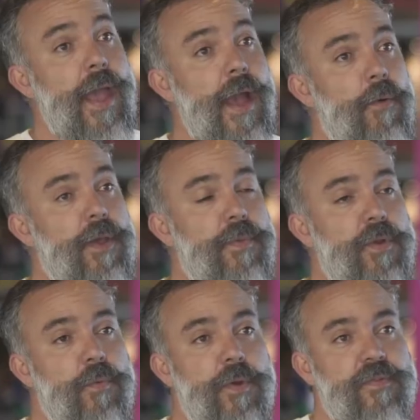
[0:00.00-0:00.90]
how a
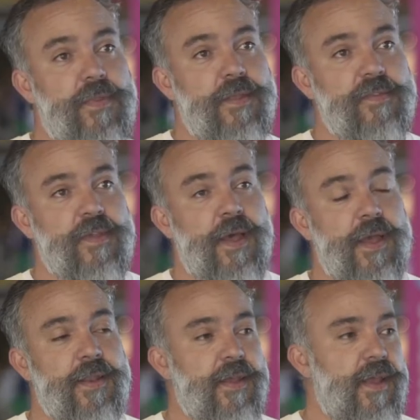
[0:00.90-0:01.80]
computer works on the
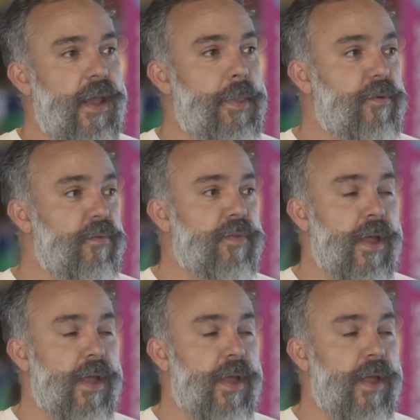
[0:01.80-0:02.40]
inside. And they do